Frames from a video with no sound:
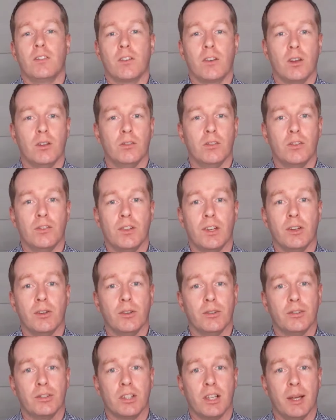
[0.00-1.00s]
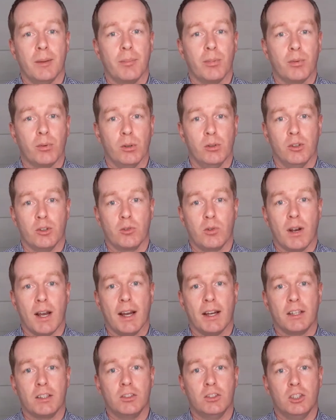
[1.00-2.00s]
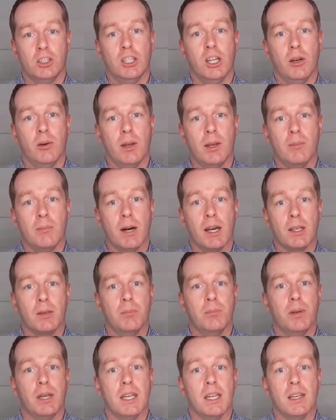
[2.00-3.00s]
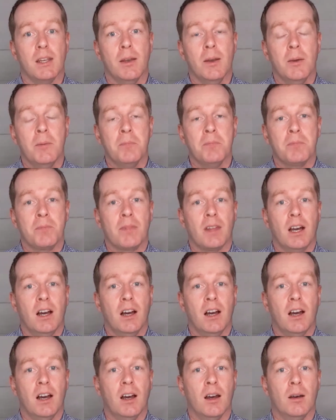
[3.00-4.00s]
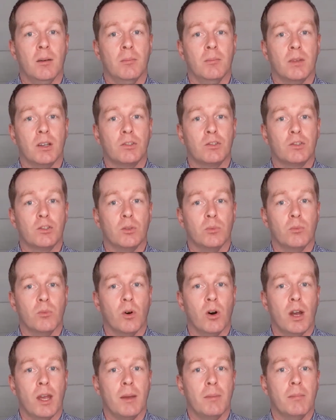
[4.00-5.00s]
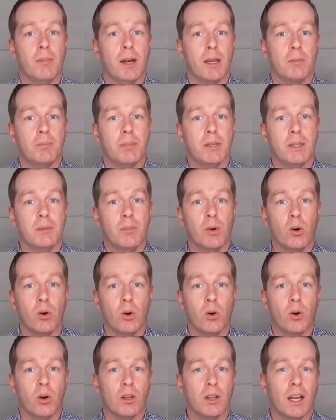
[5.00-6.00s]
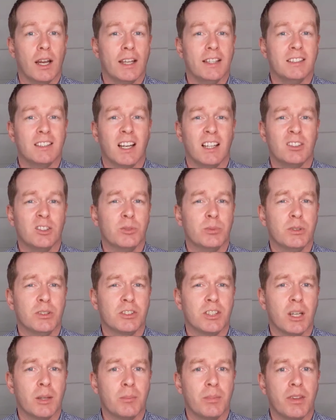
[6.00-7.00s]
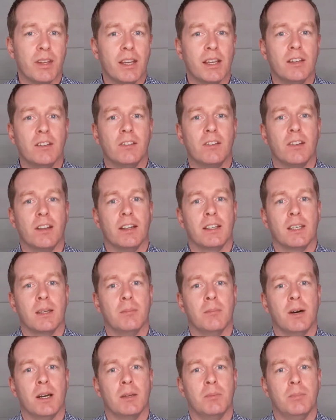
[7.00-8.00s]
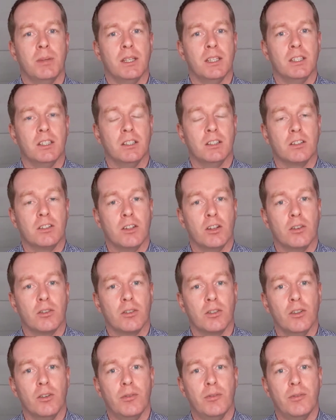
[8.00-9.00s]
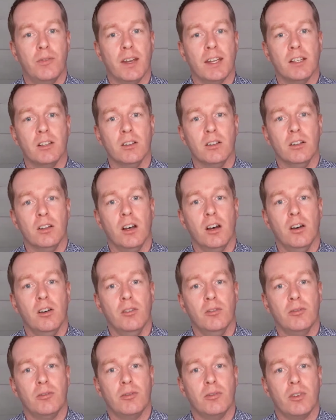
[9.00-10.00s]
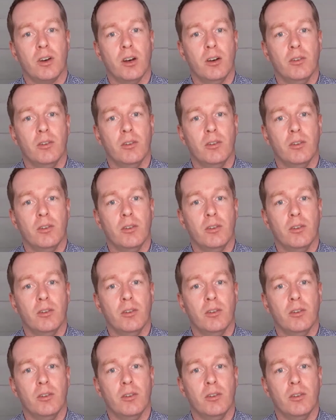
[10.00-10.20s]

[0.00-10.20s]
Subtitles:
can still slip through the cracks. You know, it might be it might be more like intangible type things, like it might be the feel of